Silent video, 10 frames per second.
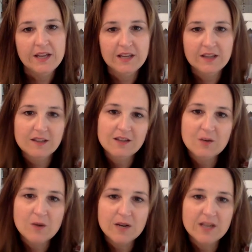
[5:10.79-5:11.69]
You know
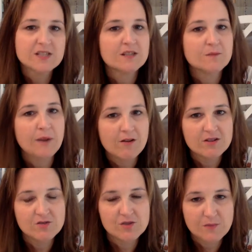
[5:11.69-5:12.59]
what? It's the
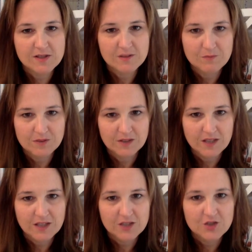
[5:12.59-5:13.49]
parent's
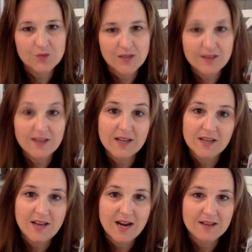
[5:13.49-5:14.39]
responsibility to get that
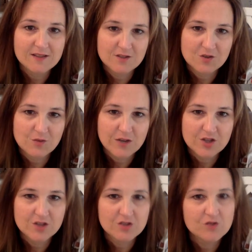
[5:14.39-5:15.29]
kid out of the
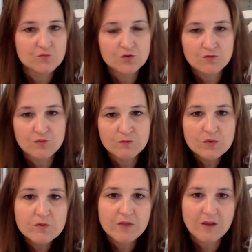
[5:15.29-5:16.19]
situation, to
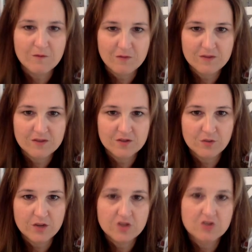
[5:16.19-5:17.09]
remove them from the
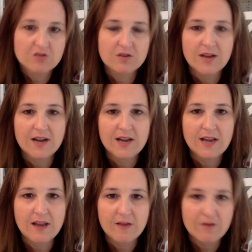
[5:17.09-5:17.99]
situation so that
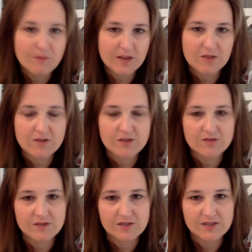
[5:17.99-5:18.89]
everybody in the
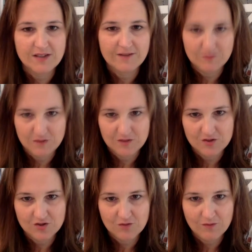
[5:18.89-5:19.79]
restaurant doesn't have to be
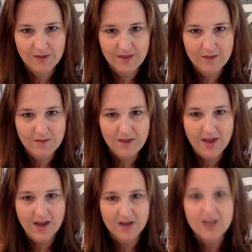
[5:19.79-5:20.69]
disturbed by them.
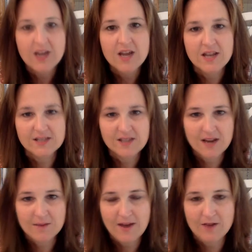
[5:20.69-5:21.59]
And it's not
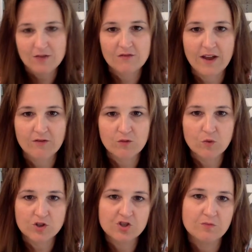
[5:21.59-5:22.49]
a matter of
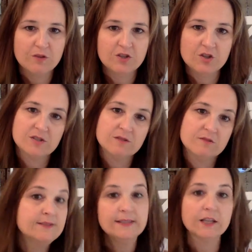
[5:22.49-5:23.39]
everyone should be just
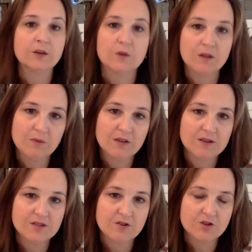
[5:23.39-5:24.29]
dealing with it
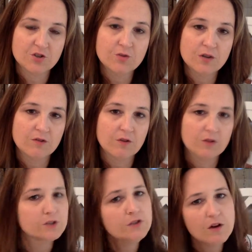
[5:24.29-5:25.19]
because they're a
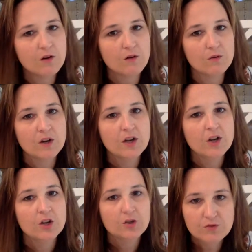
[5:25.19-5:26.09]
2-year-old. No.
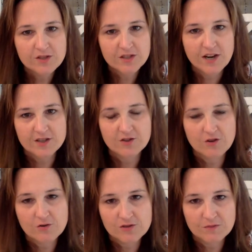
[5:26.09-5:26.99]
You decided to
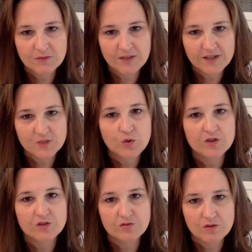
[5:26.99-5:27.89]
go someplace with
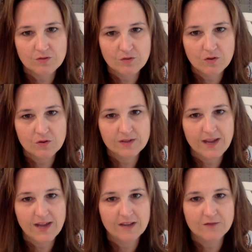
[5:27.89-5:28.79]
a 2-year-old,
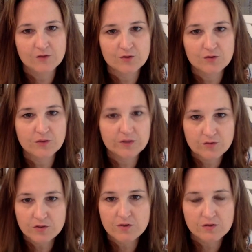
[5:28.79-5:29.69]
and if your
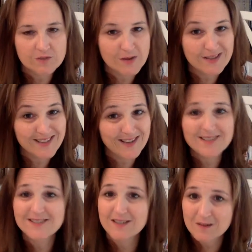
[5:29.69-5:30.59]
two-year-old
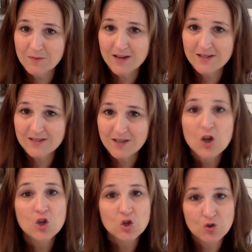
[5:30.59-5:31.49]
spontaneously combusts,
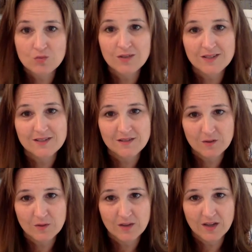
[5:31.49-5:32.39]
you need to
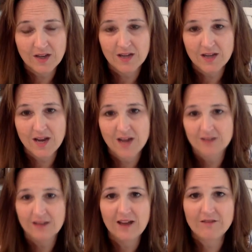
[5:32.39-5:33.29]
deal with it and not
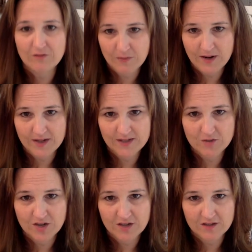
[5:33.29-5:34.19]
have everybody
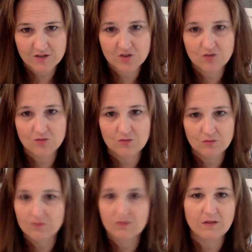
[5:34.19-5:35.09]
subjected to
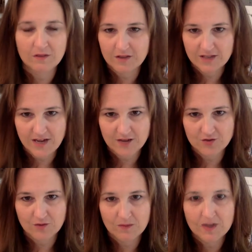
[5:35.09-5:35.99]
the
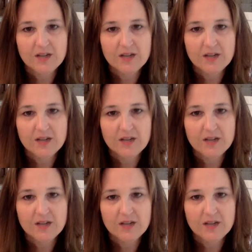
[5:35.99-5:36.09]
tantrum.